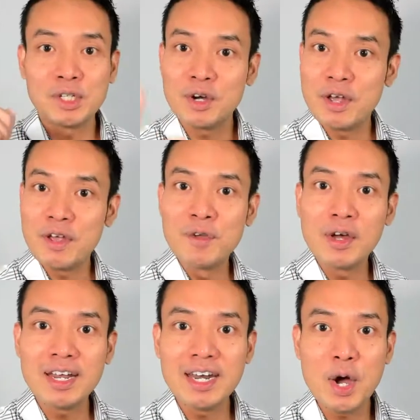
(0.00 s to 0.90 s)
so if you
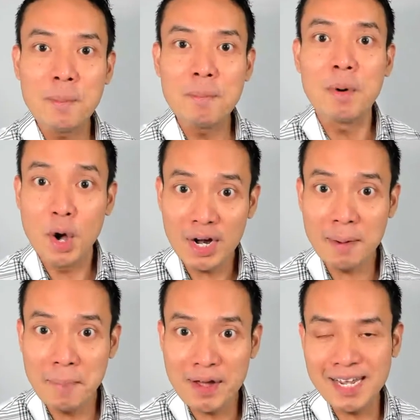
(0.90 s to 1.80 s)
want to know more
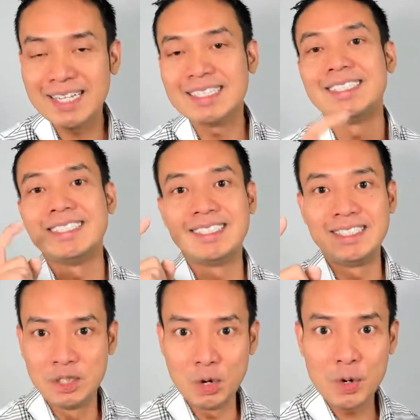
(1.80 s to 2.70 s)
about it,
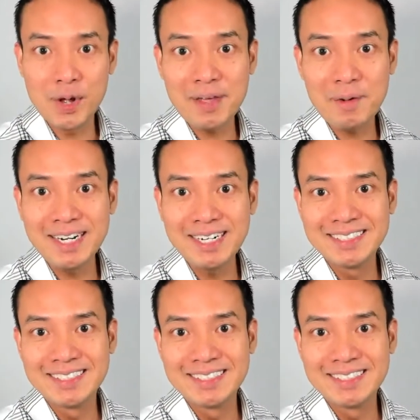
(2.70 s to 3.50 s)
don't go anywhere.